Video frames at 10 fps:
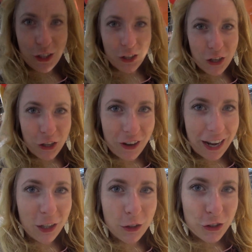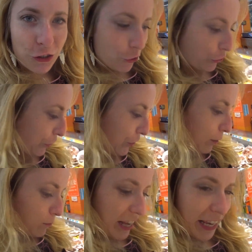on the other hand looks so good.
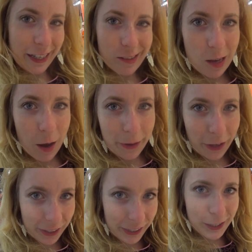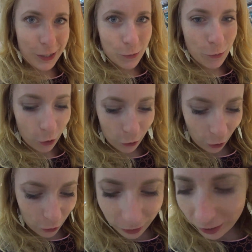I'm taking some and I'll eat it
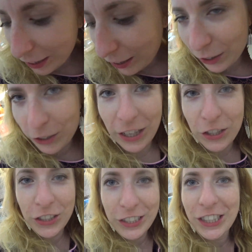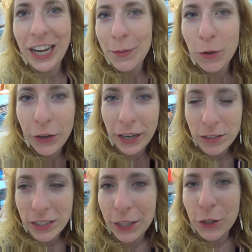tomorrow, because actually tonight I'm going out
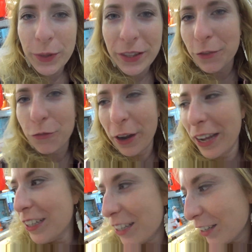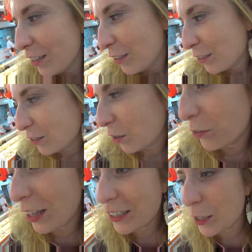to dinner with a friend. So
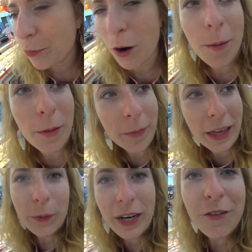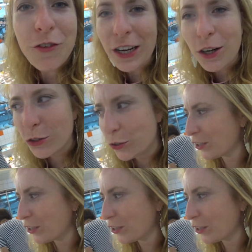that's the problem, like whenever I go to the